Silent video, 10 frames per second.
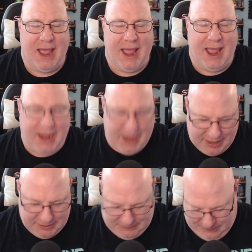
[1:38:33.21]
And
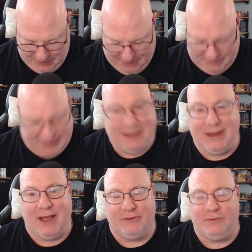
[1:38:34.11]
as for everything
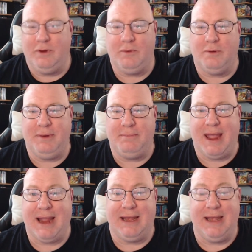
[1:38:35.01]
else, we will be
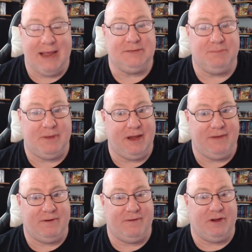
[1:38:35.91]
back next Monday
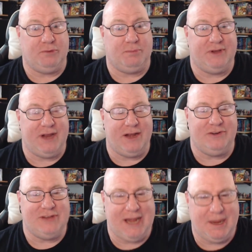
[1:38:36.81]
for Avenger Pretenders
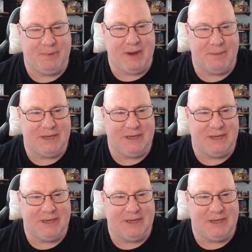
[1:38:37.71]
at 8 p.m.